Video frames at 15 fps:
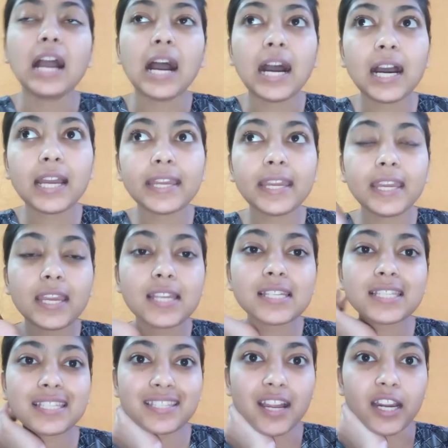I
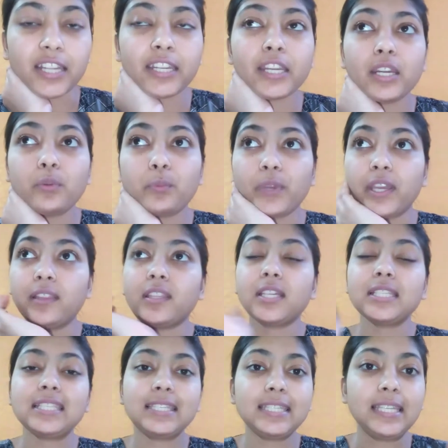started
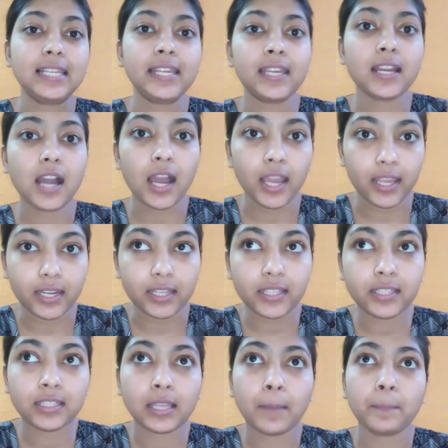with Stealing
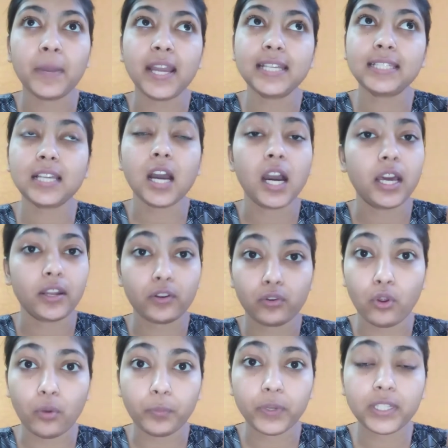Iris by Sahara
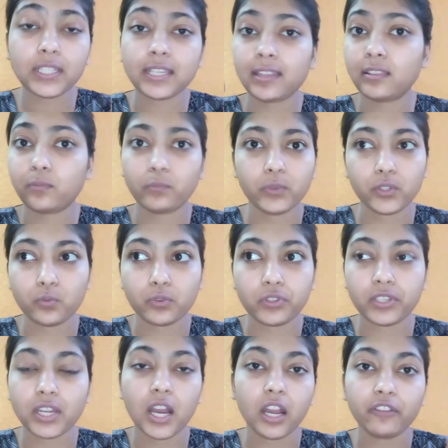Roberts, and which was
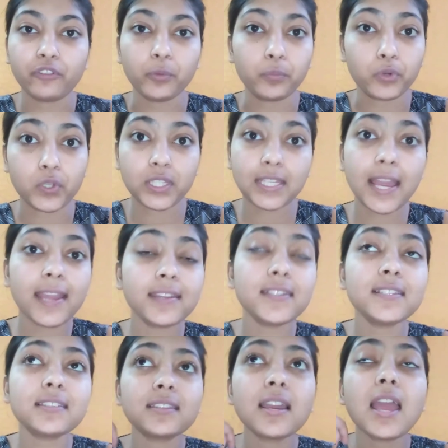an arc from book
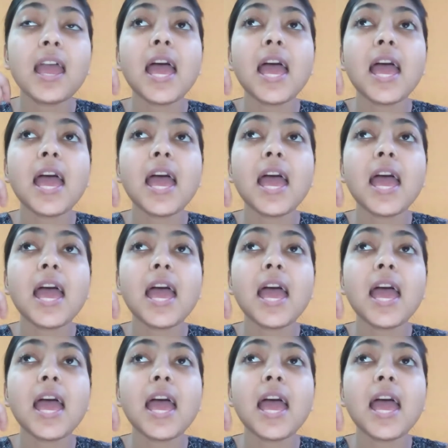Sirens,